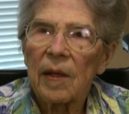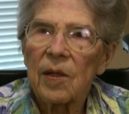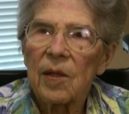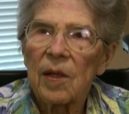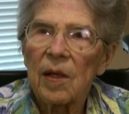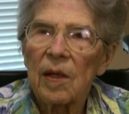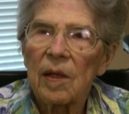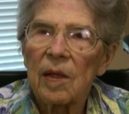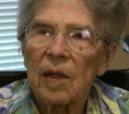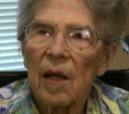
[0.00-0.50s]

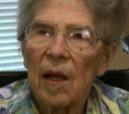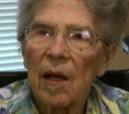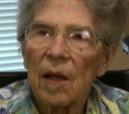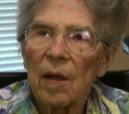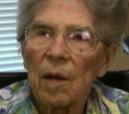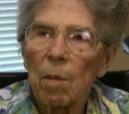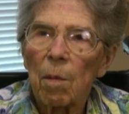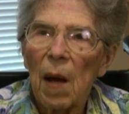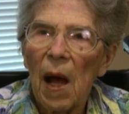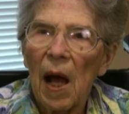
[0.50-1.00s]
did get
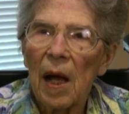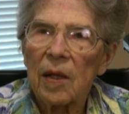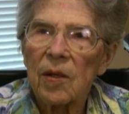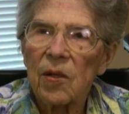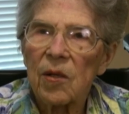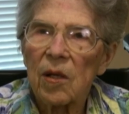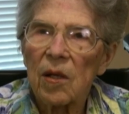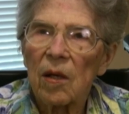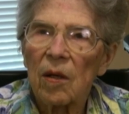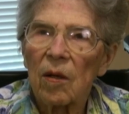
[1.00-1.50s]
a
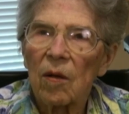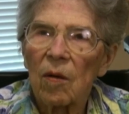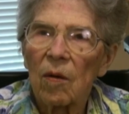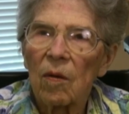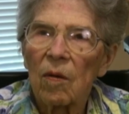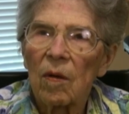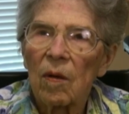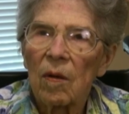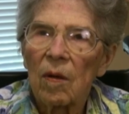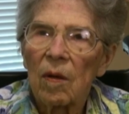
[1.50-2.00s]
bicycle.